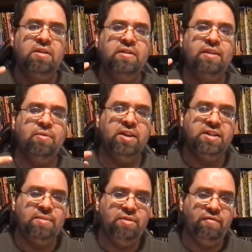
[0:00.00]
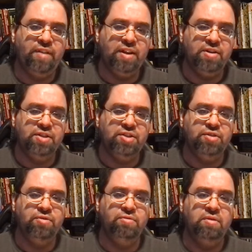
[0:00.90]
they wanted some of the figures to
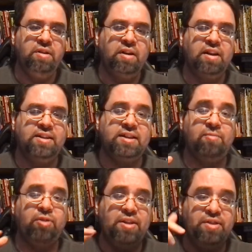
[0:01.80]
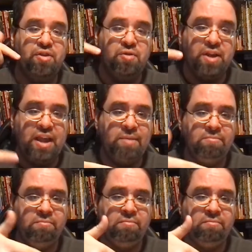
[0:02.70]
kind of celebrate the new game,